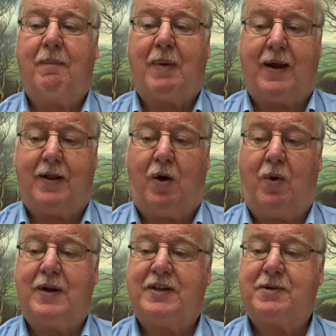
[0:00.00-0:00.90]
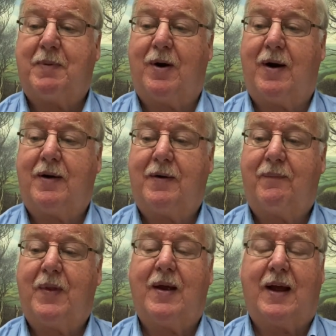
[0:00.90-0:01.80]
by the Holy Spirit
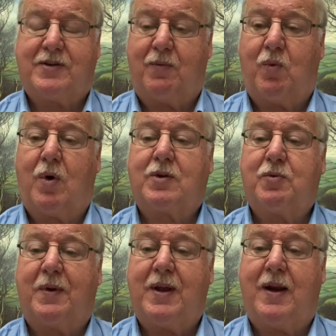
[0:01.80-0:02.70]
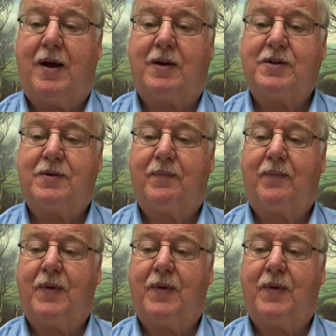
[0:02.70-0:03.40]
as it works within us.